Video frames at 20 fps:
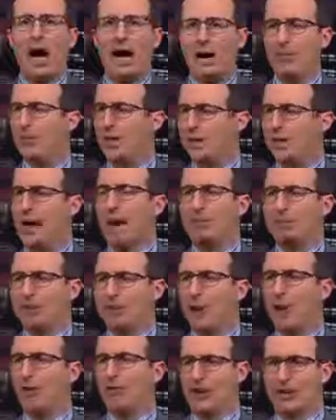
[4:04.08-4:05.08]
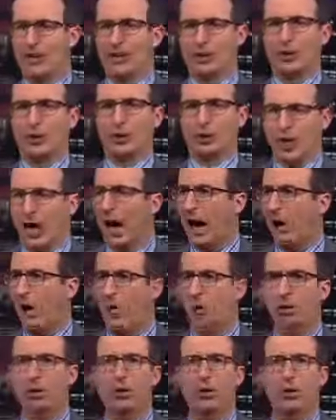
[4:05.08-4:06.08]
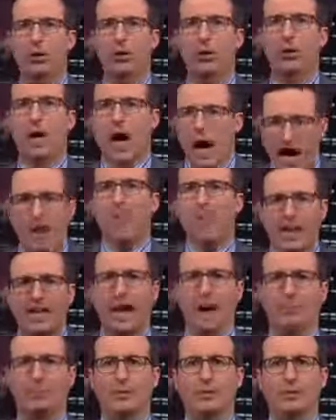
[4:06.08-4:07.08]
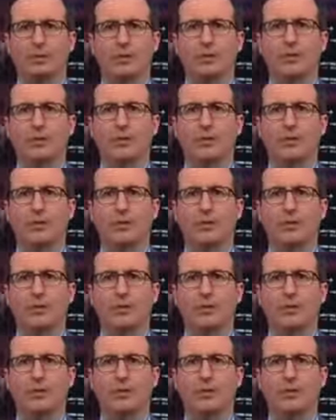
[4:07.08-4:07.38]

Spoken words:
I am the captain of industry now. I am the captain.